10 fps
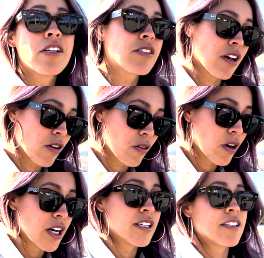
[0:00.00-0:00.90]

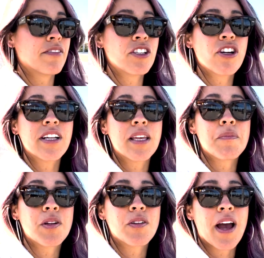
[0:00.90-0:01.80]
So definitely try to
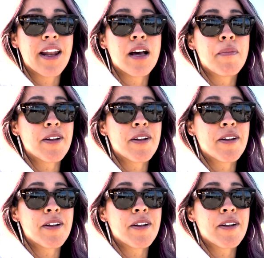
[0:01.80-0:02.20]
keep your head up.